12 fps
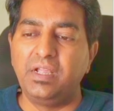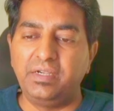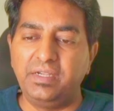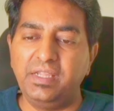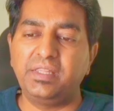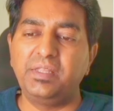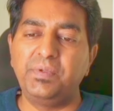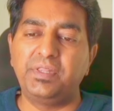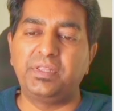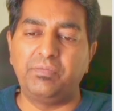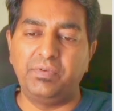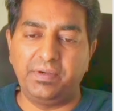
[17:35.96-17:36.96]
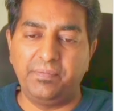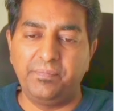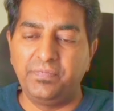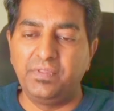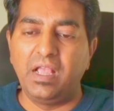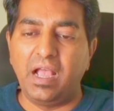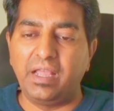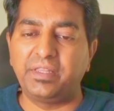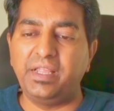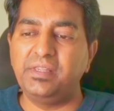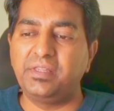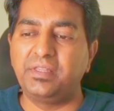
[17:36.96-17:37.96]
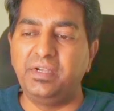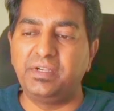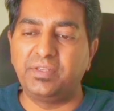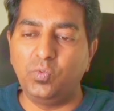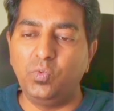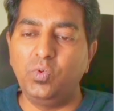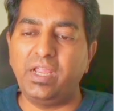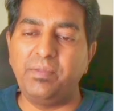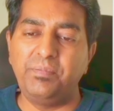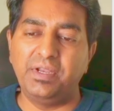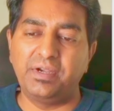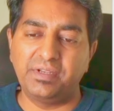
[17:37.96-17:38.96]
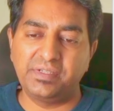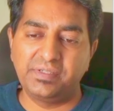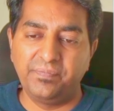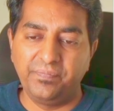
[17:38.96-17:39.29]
DHCP server assigns its own IP address